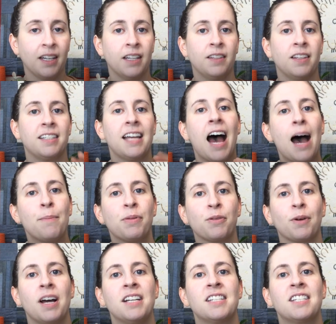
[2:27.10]
the top
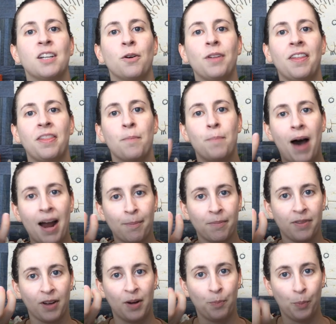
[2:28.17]
thread so that the bottom
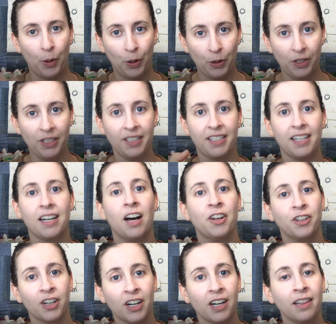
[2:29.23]
thread pulls it
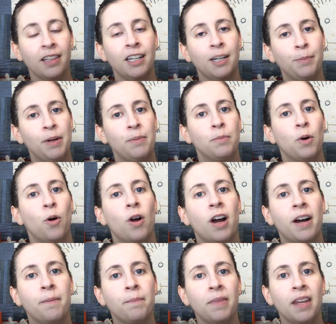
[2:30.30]
under a little bit
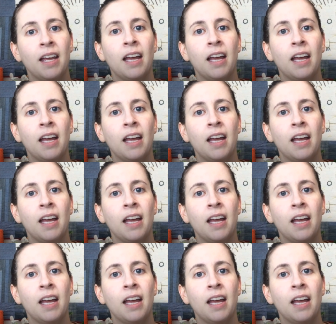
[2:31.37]
more.